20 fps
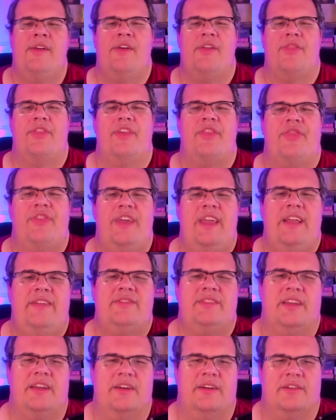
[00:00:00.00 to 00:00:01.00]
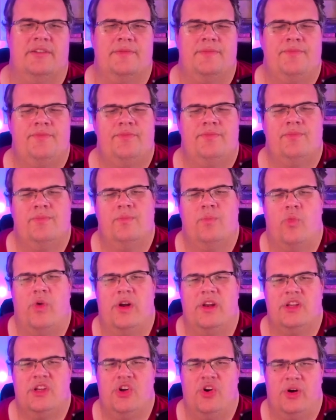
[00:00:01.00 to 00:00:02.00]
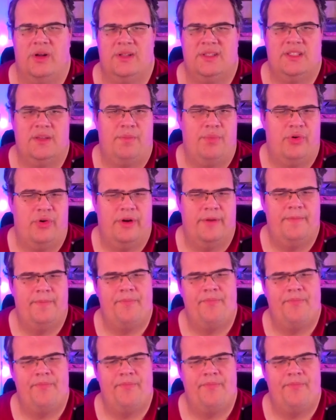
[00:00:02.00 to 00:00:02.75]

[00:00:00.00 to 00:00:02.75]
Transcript: The Thieves Guild, 1 cost support.